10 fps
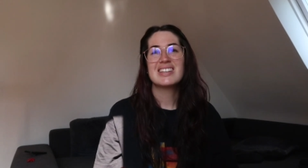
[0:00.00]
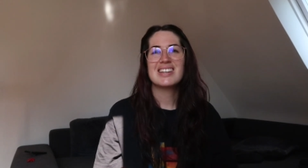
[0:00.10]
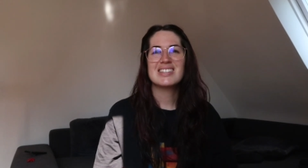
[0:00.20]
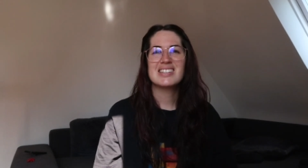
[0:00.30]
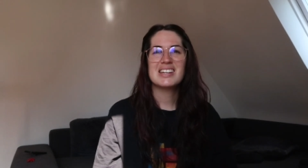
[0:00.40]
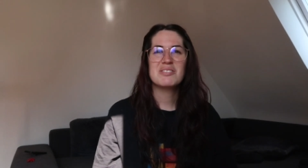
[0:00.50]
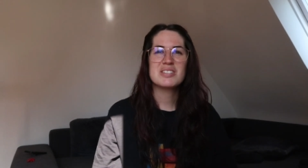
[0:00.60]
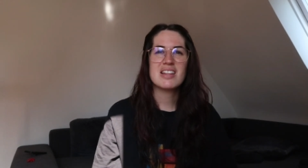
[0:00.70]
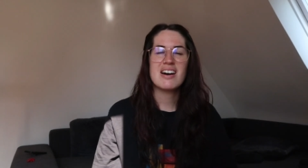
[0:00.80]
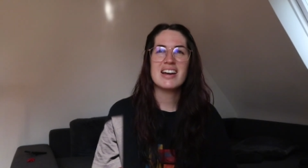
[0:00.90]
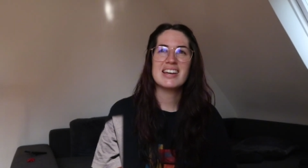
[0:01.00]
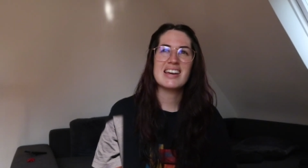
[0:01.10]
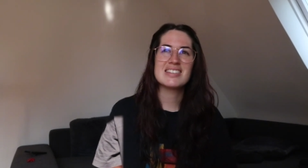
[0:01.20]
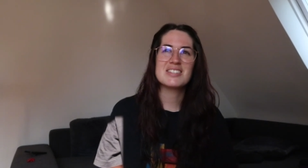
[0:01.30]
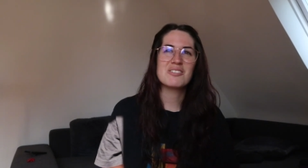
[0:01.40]
the other day was the high,
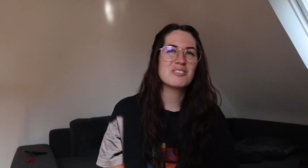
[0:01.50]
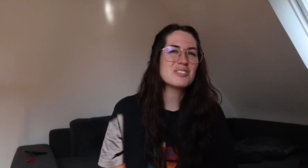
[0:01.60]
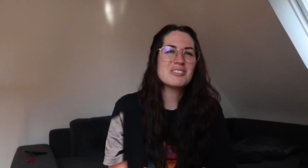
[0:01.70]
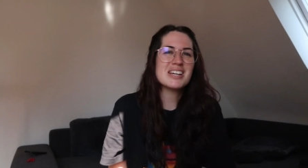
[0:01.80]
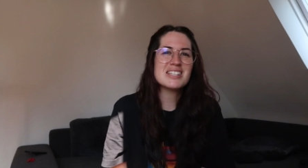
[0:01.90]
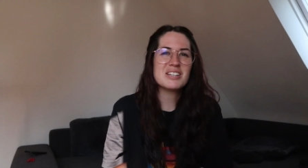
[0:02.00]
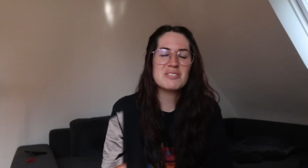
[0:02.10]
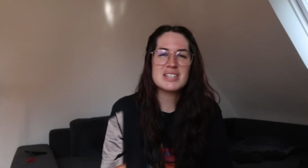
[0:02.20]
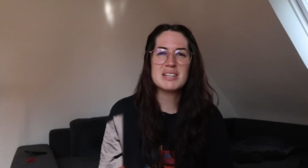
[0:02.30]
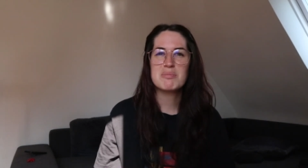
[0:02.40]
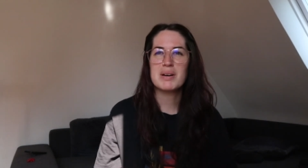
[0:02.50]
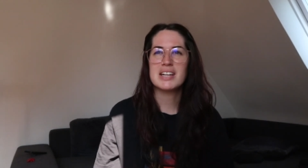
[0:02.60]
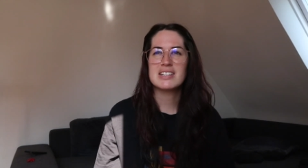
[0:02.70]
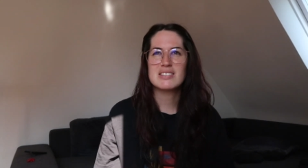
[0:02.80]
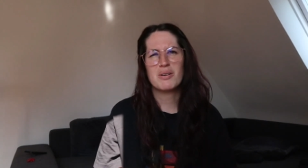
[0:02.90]
and so it was all nice and cozy,
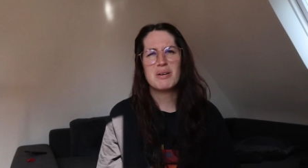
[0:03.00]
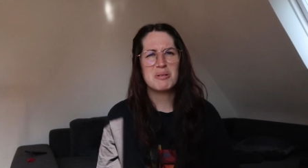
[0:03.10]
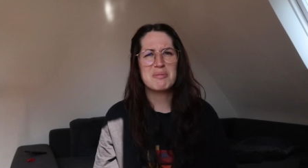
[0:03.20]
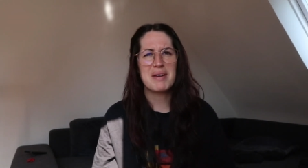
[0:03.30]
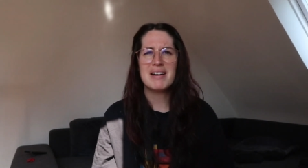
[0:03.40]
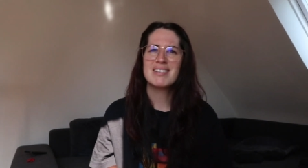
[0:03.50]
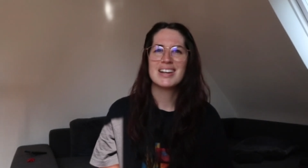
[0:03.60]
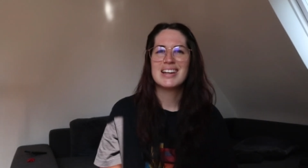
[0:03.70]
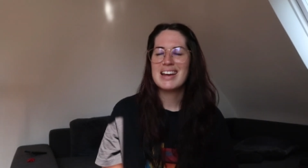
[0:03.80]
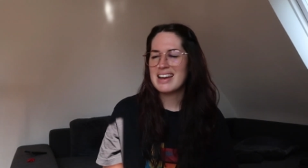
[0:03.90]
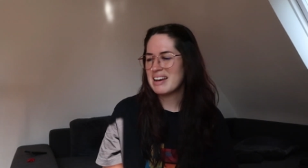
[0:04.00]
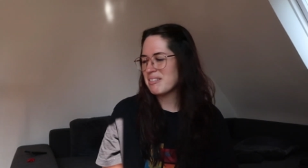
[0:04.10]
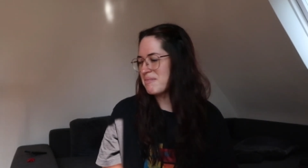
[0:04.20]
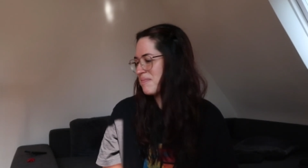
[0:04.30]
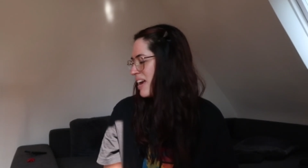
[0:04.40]
but it's quite warm now.
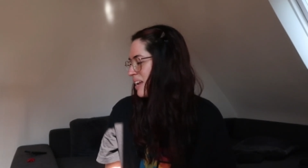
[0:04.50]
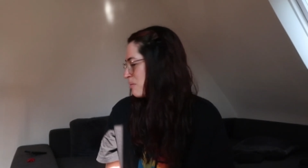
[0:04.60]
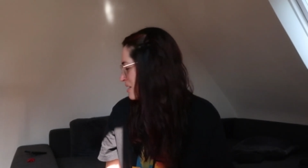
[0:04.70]
And I'm